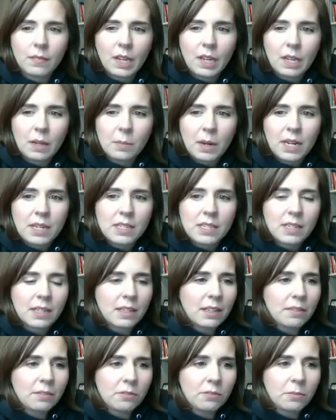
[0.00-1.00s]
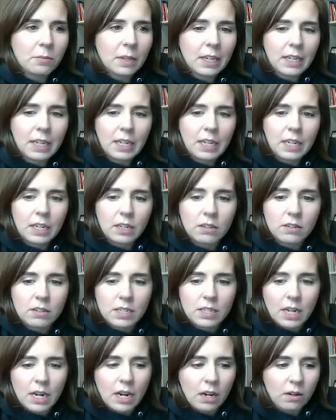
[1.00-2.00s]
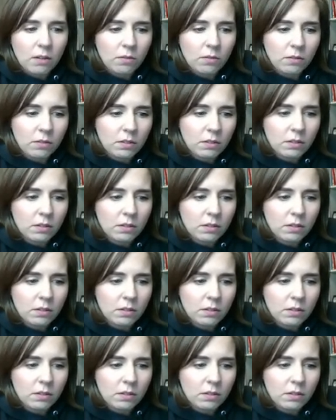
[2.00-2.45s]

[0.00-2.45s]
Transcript: basically from like here down.